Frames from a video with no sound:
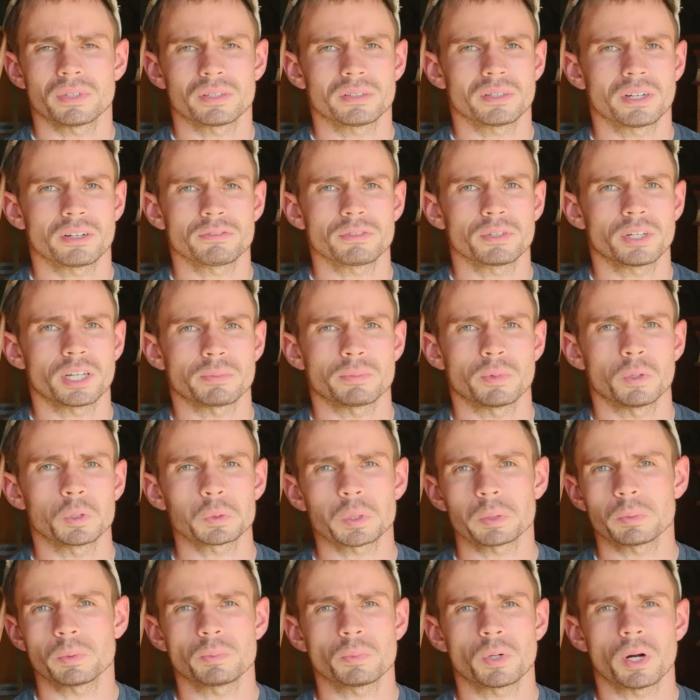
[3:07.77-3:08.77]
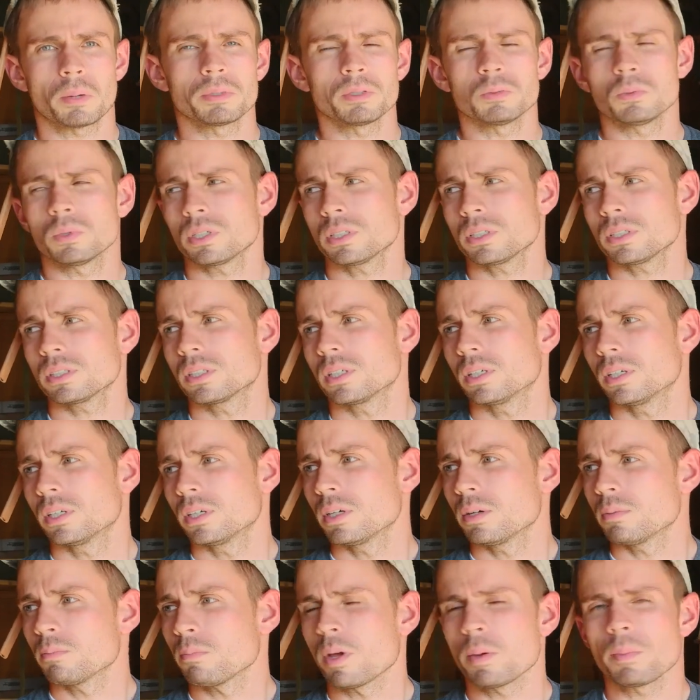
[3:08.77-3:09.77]
I feel like most people probably
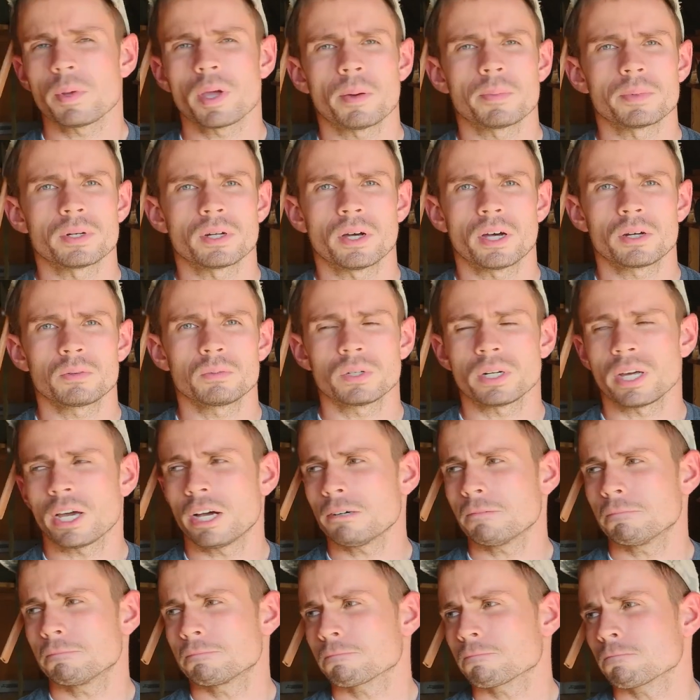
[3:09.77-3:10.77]
wouldn't. Maybe I'm an odd one out.